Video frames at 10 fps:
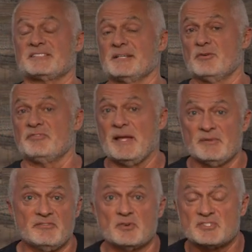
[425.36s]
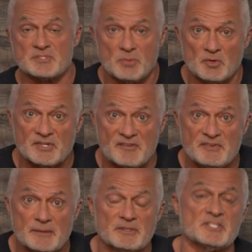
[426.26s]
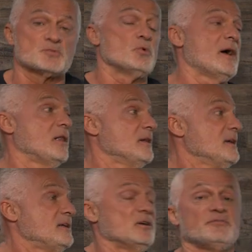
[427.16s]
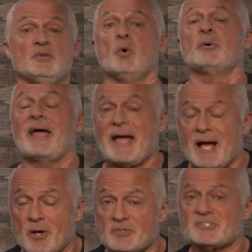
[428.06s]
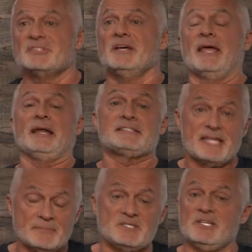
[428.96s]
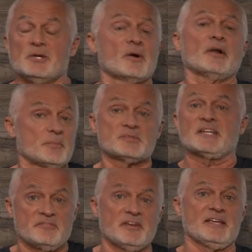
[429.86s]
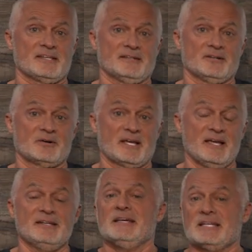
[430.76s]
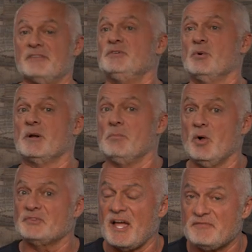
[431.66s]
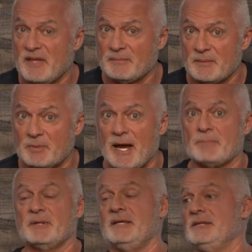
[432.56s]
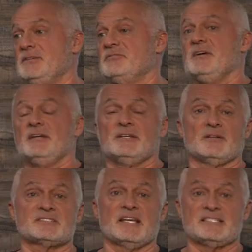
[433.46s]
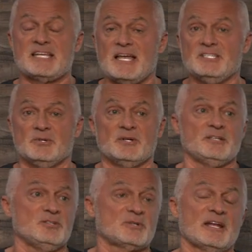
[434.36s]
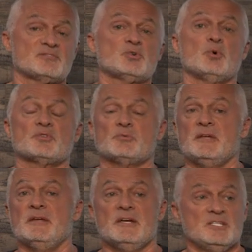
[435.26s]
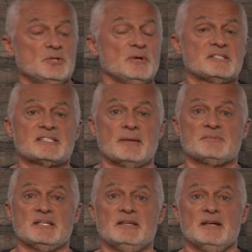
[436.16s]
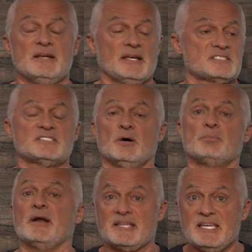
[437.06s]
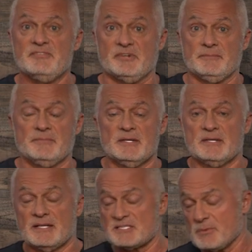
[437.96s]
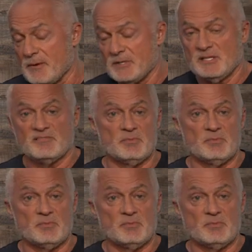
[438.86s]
single-family versus multifamily as well. You know, if you own a house and it's empty, you're 100% vacant, okay? Now, if you own a multifamily property and you know, say a 10-unit, you could have 2 or 3 units empty and still break even. And that's why we love